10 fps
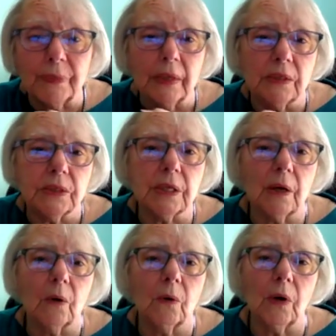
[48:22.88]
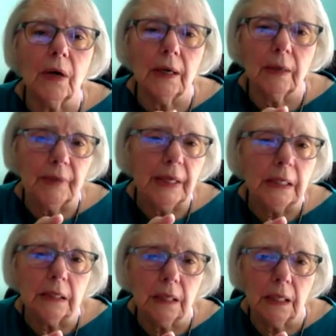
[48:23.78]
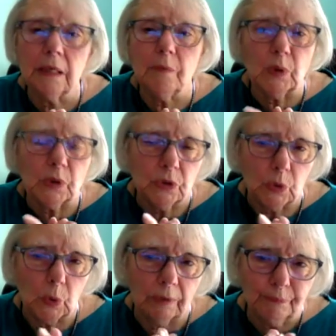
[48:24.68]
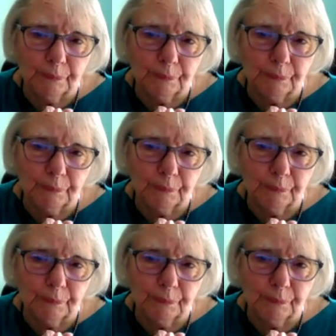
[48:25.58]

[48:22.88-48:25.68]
So in any bookstore.